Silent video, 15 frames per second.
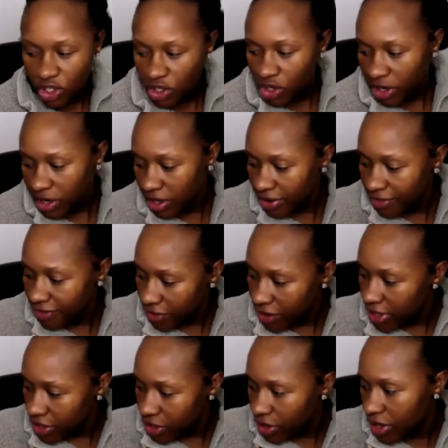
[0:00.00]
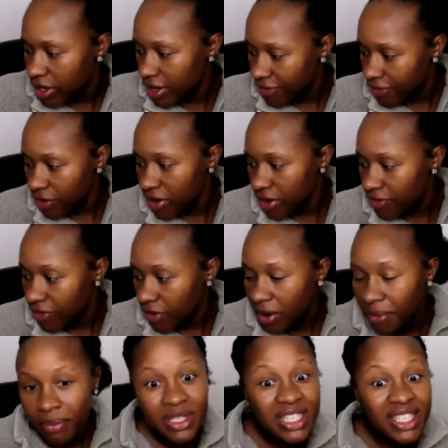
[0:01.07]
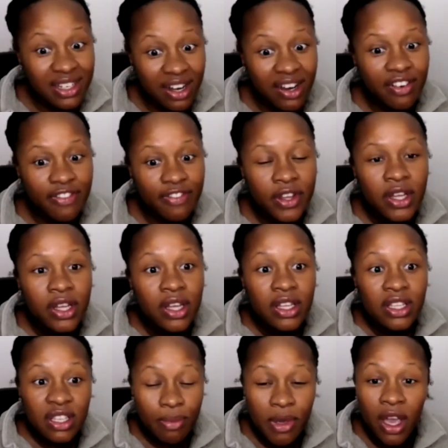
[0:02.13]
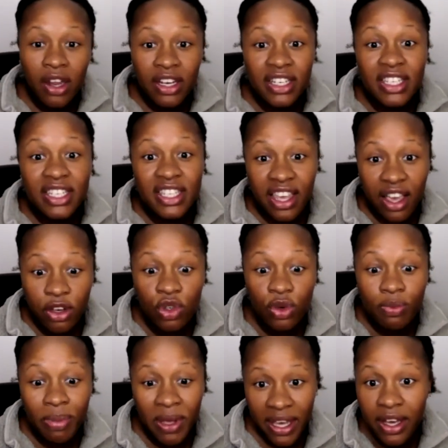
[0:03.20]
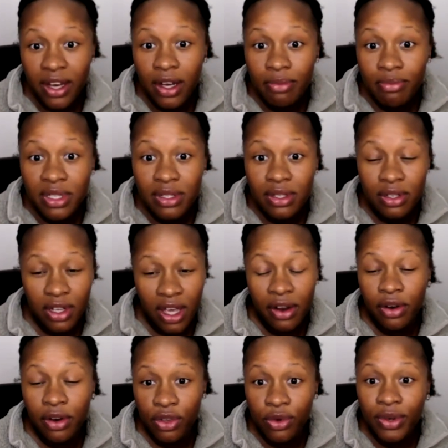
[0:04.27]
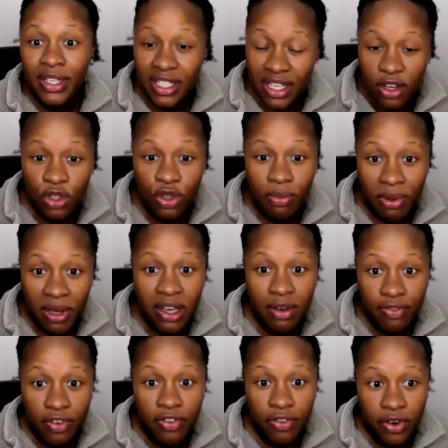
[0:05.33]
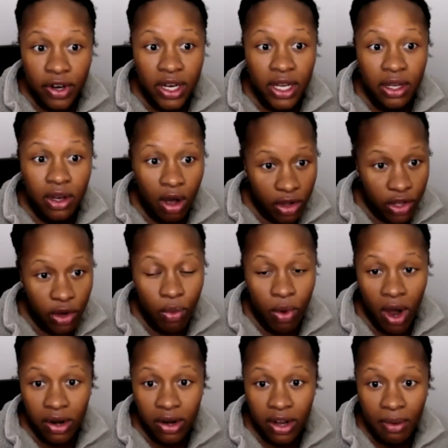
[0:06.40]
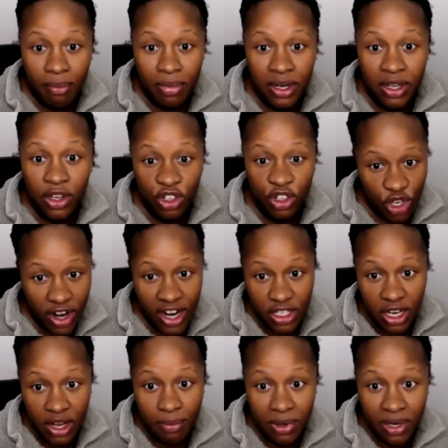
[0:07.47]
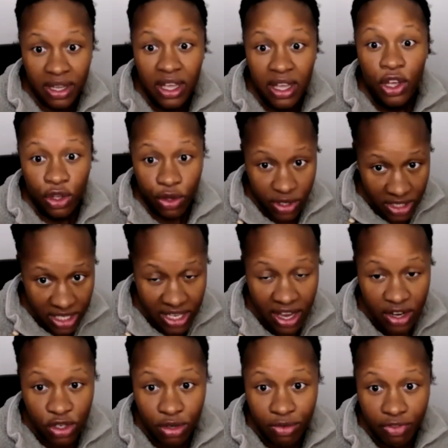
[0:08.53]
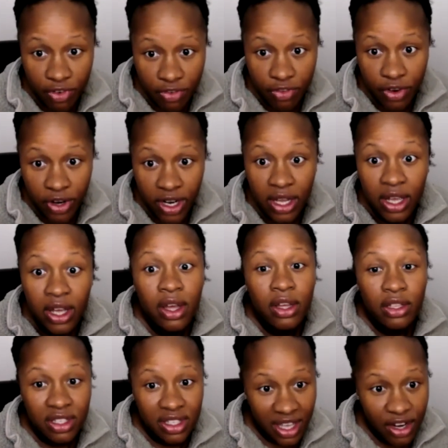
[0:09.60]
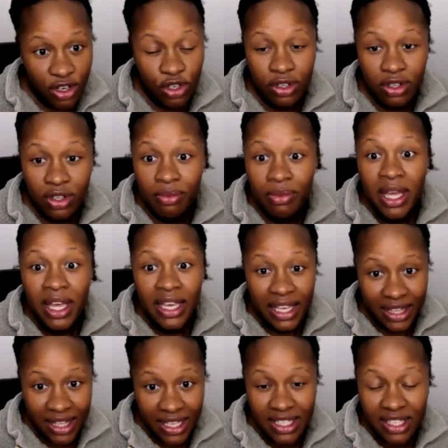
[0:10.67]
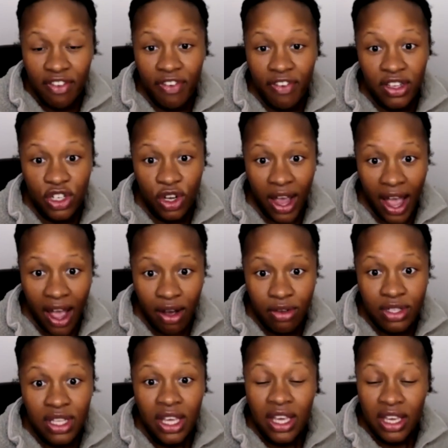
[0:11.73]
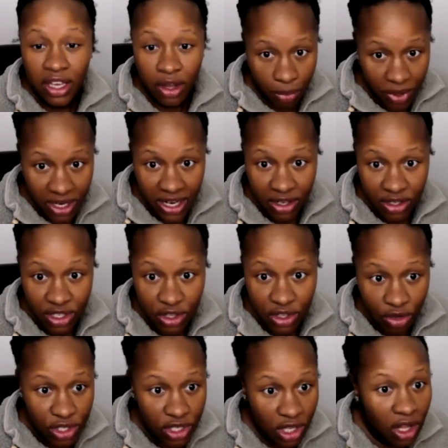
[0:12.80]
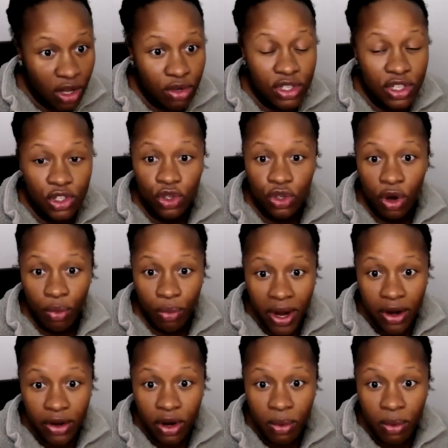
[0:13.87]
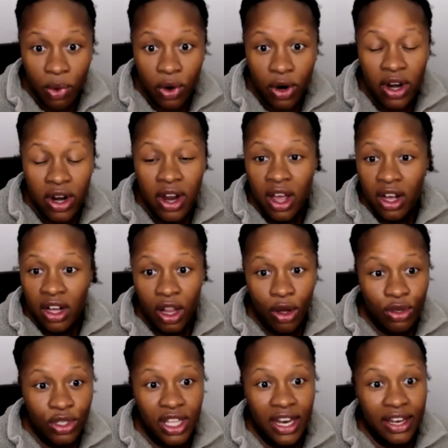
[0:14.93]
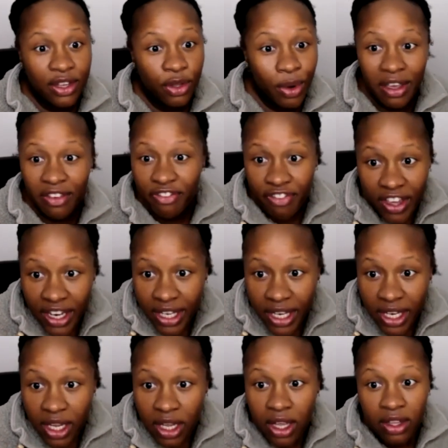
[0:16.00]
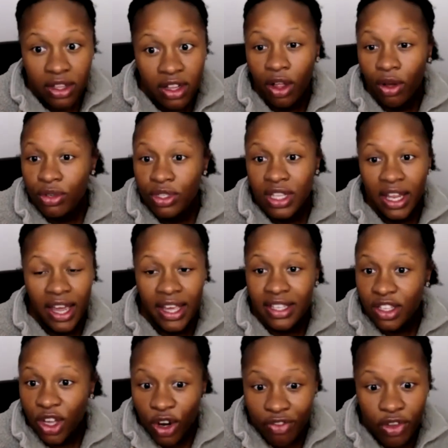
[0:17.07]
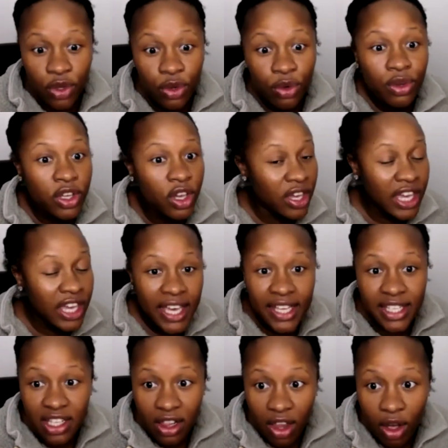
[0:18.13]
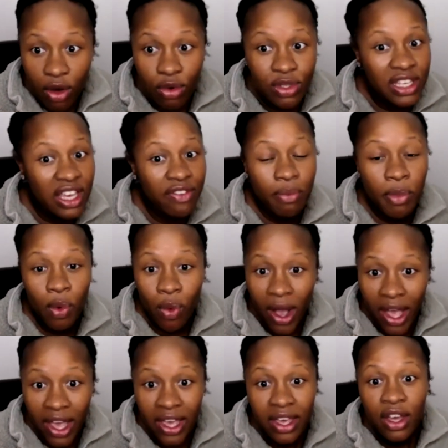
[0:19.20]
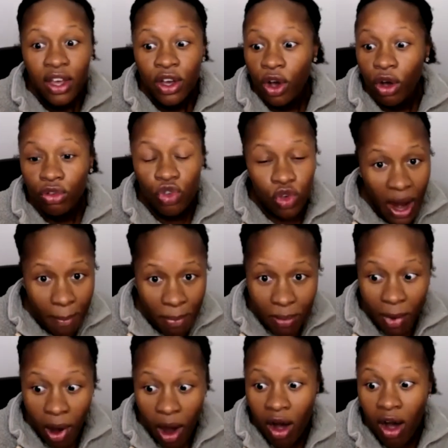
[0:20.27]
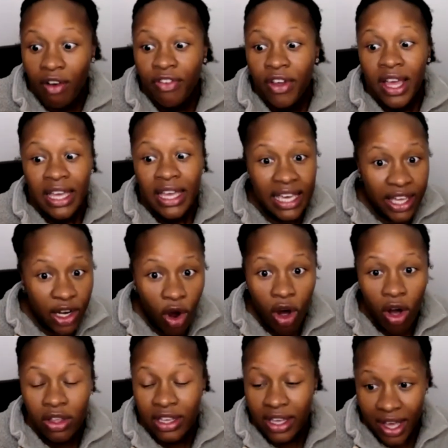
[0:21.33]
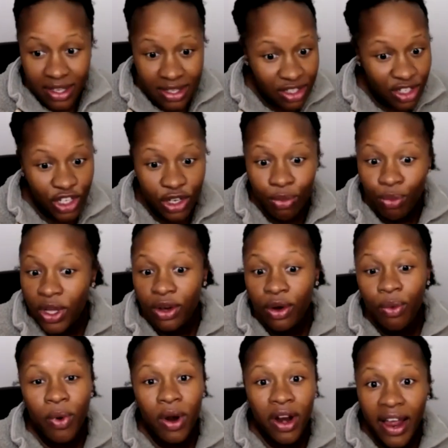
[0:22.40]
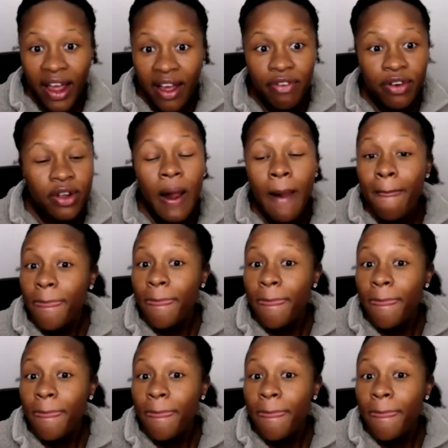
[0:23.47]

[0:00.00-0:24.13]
You're going to get free. You're going to get free from stuff. Some of y'all need to schedule pickups. Y'all know you can schedule a pickup for free. Call your water company, your trash company. You can schedule them for free. Schedule them, get that stuff out your house, get rid of those clothes that you don't wear no more, clothes that you ain't fitting, clothes that ain't serving you, your kids' clothes, give them away, go drop them off, get all, yes, Goodwill, wherever,